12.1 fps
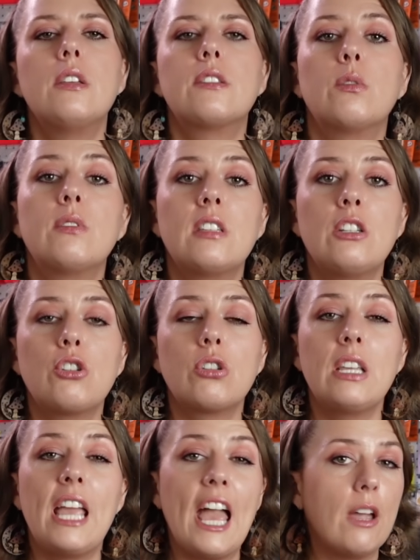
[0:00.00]
So
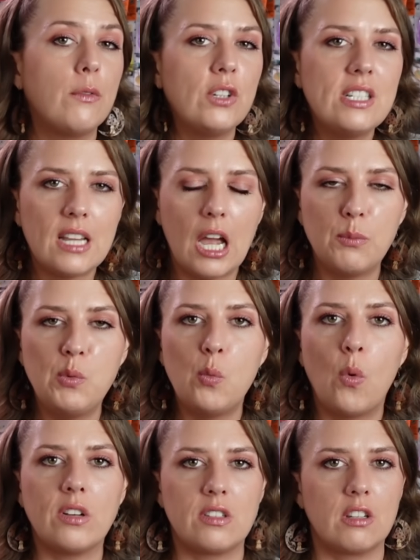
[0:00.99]
essentially every time we
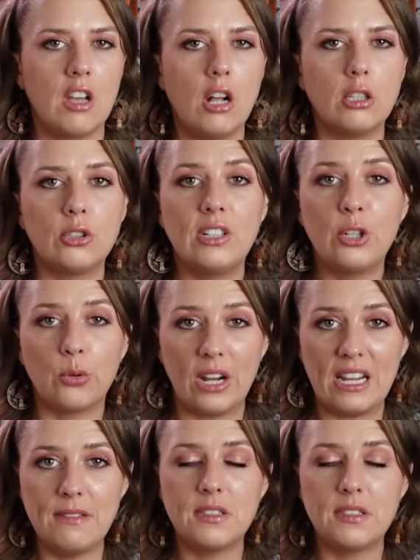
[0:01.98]
want to color engrave